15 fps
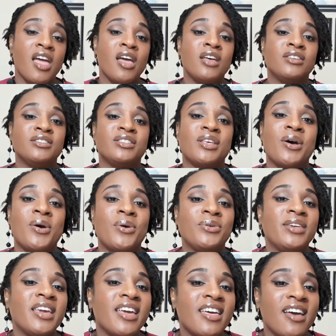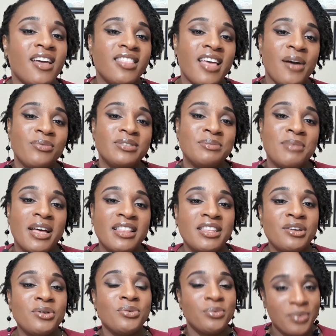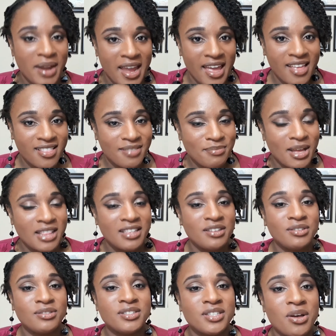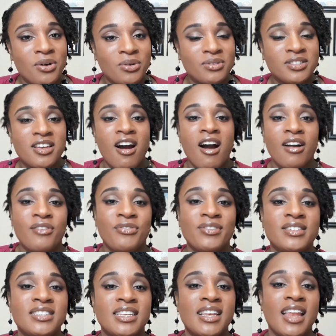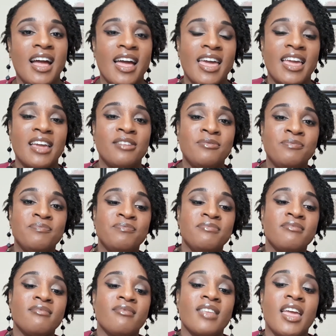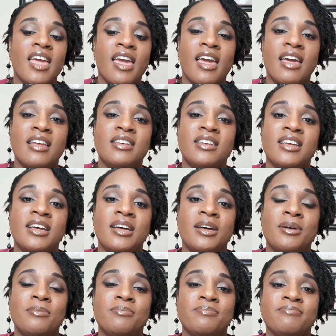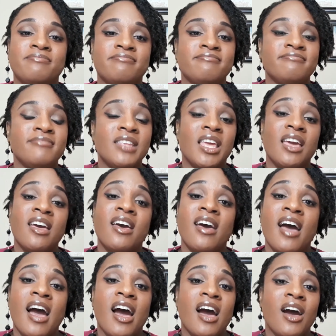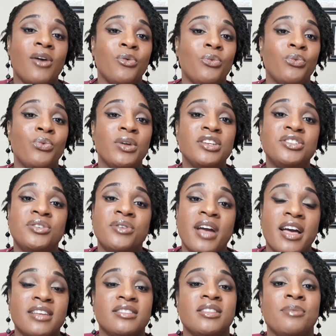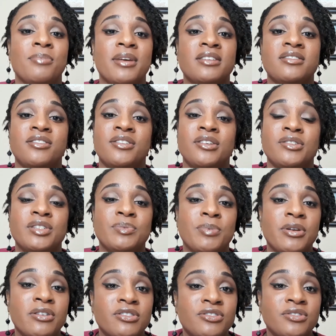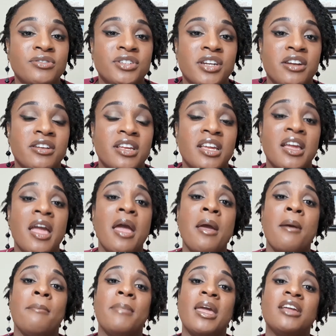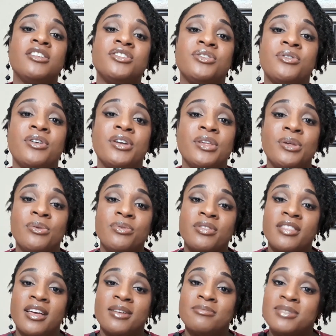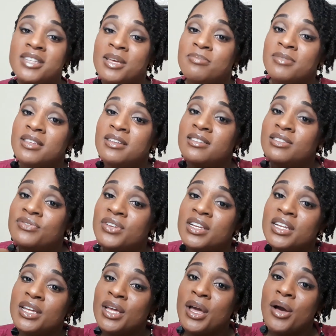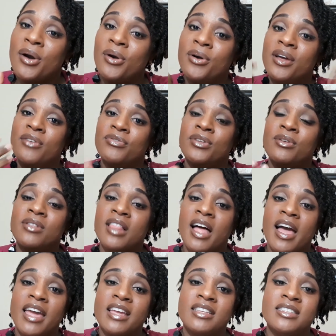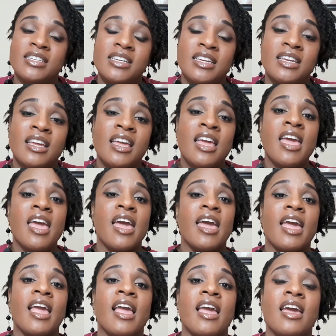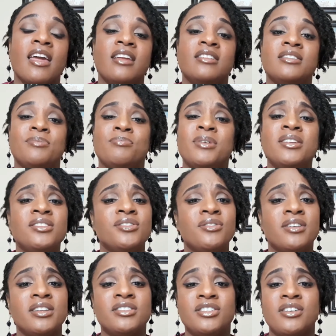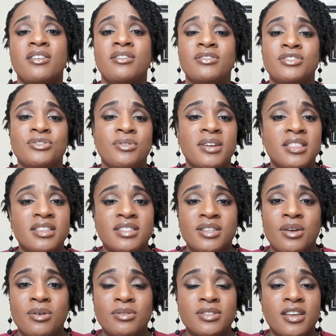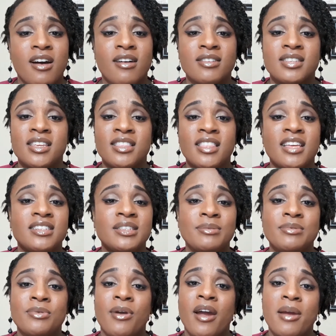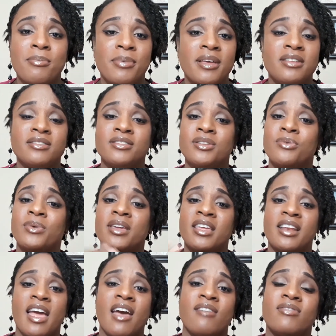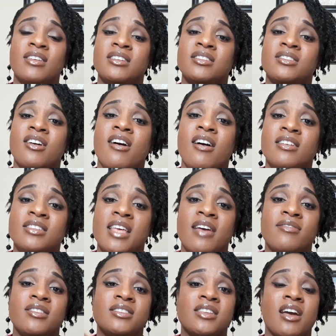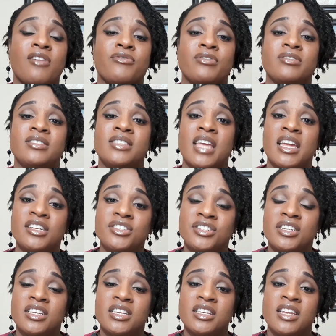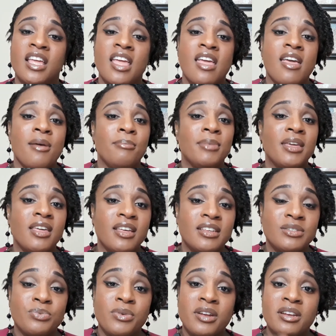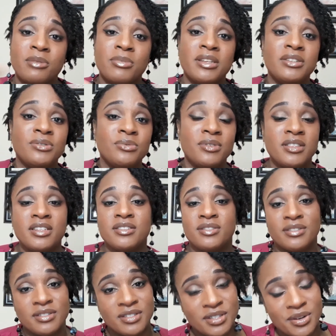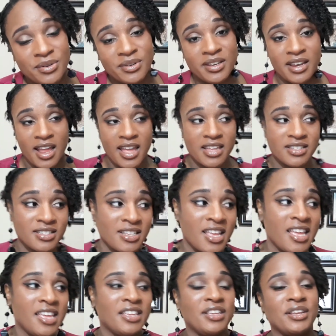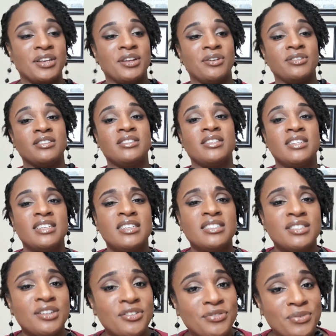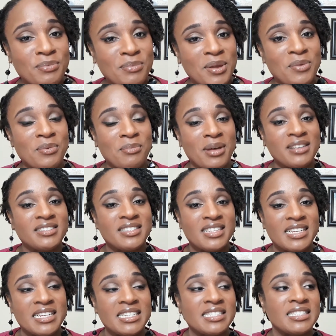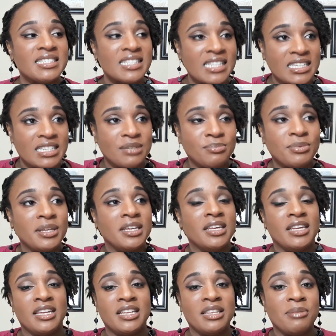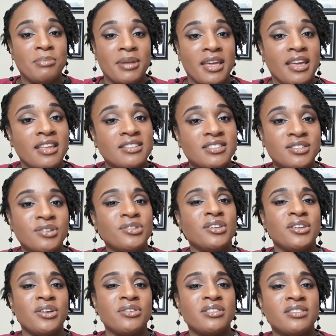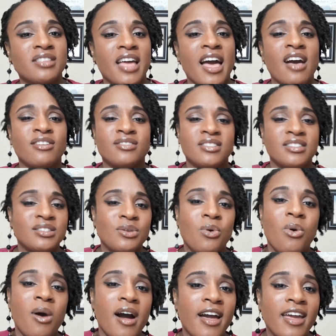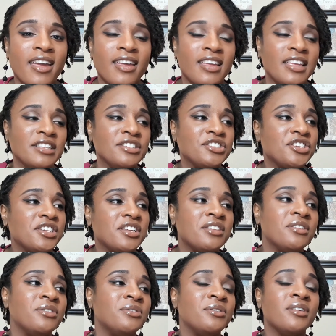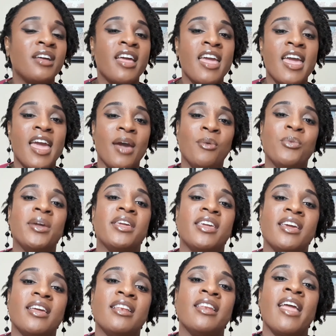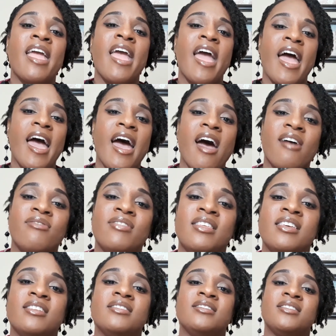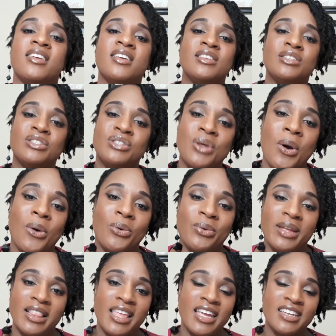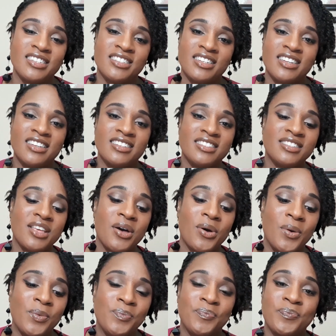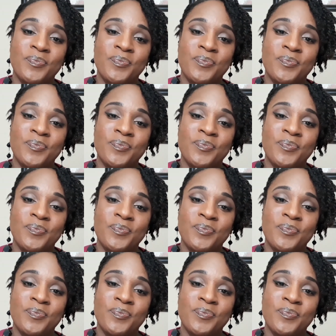So that was my little rant, my little soul talk for tonight. And I wish you guys the best on your spiritual journey. Make sure you thumbs up this video if you liked it. And be sure to join the Soul Talks. Hit that subscribe button so we can have these talks, have this conversation, because we're going to be doing this on certain nights. It's easier for me when my son is asleep in the bed. So, the house is quiet and chill, and we can have this soul relation. So